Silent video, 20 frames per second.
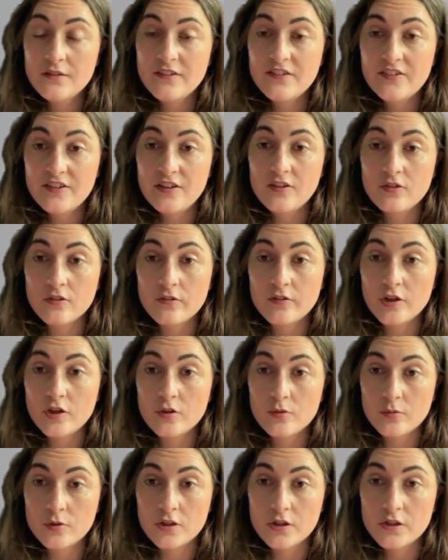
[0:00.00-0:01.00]
the center of the
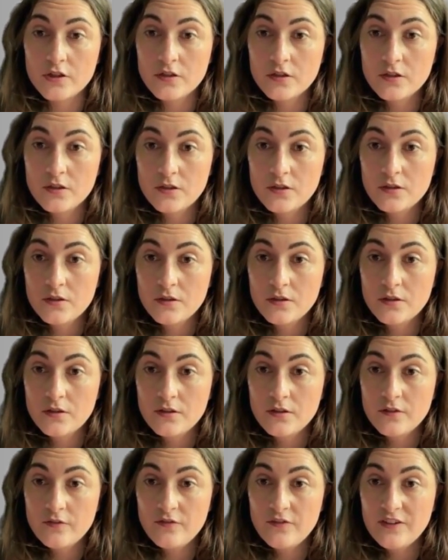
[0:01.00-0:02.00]
artwork.
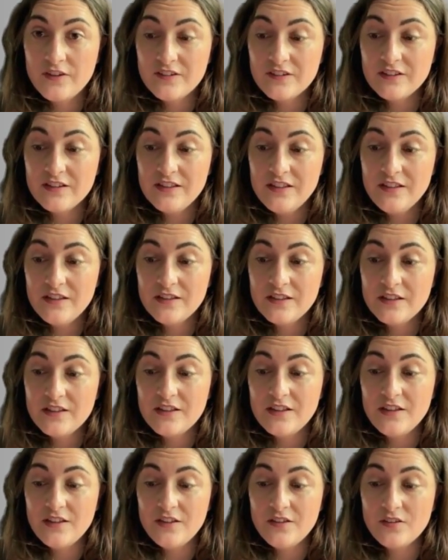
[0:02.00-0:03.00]
Physically,
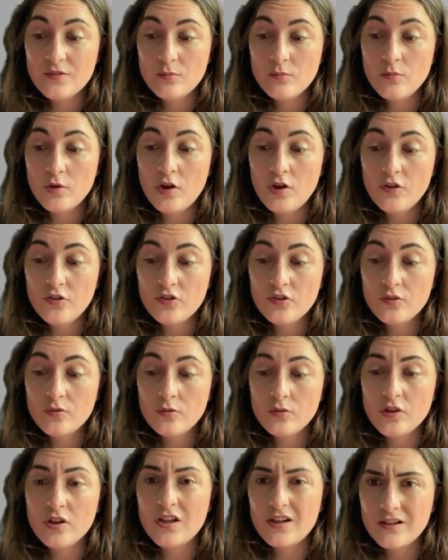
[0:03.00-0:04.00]
he's also
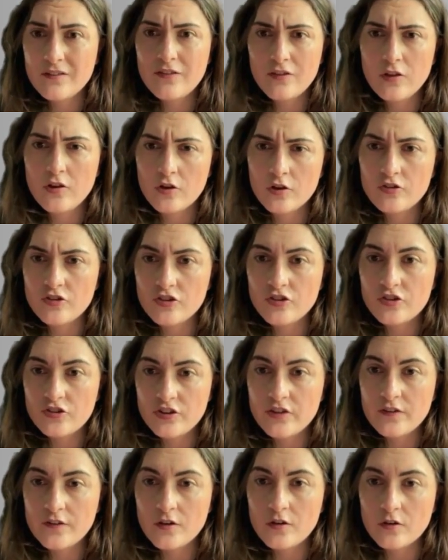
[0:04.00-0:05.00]
the largest
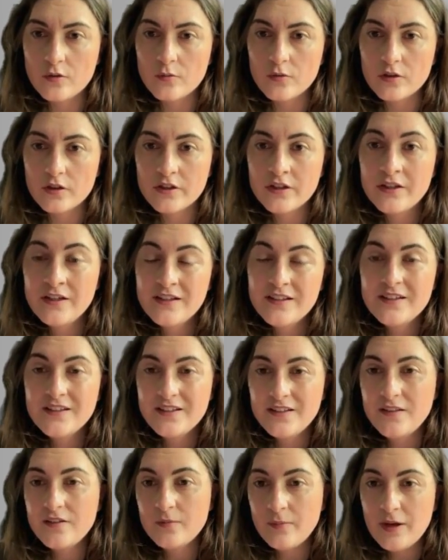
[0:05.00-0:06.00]
in the artwork.
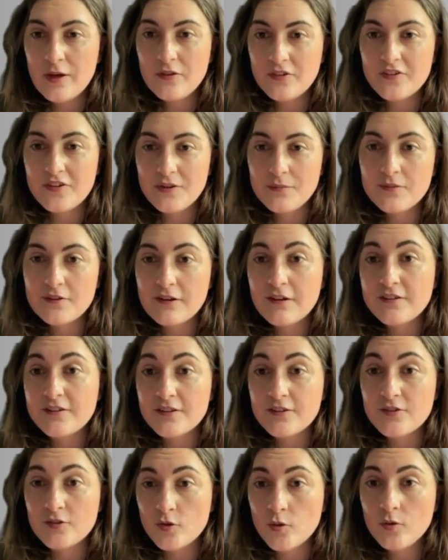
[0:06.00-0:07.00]
He's about the same size
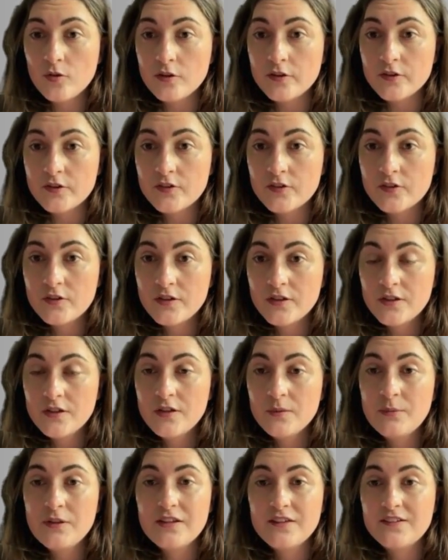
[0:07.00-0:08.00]
as his horse,
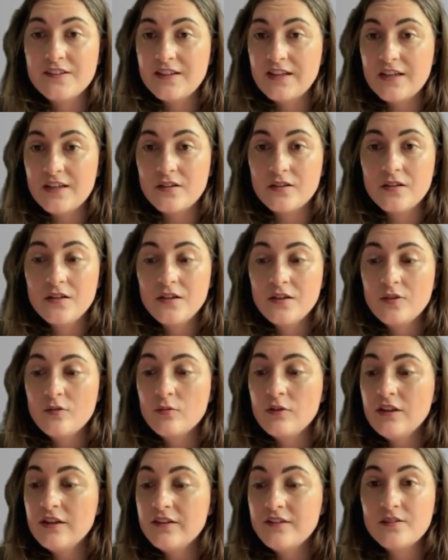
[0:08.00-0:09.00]
because again,
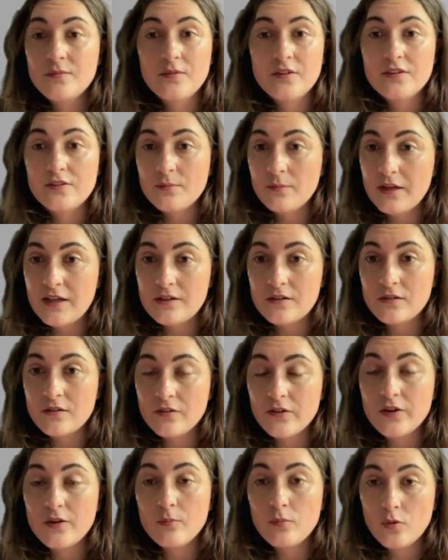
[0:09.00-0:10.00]
realism doesn't matter.
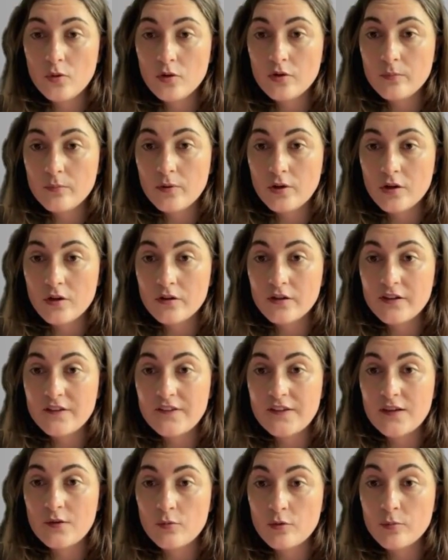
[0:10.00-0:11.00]
The important part is
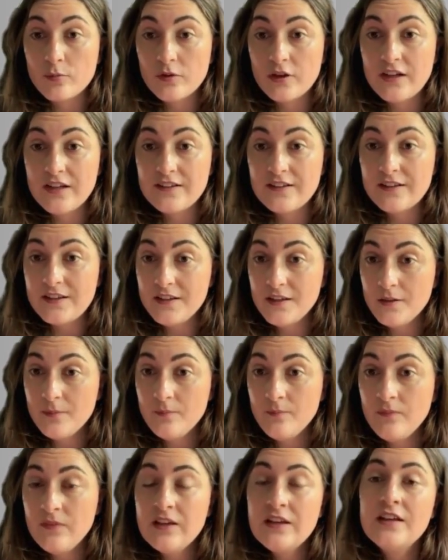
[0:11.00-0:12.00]
that we're praying to
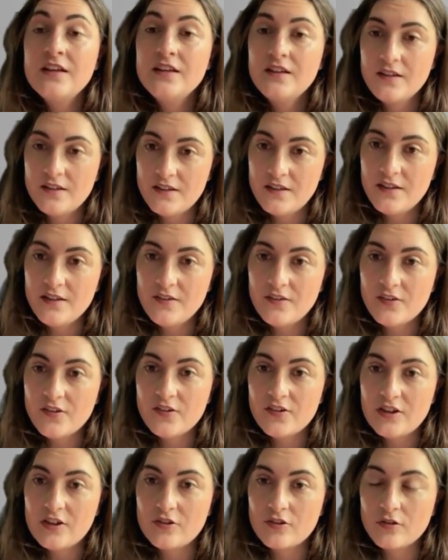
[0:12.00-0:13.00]
him, and he's the
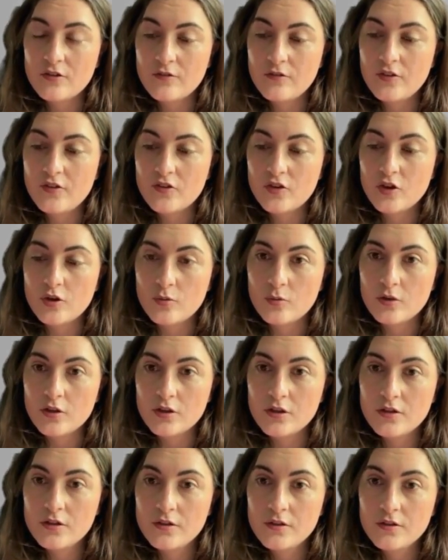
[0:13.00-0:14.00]
center of this
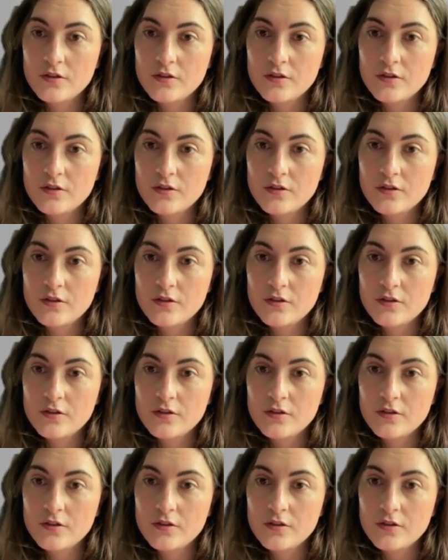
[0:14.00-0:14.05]
artwork.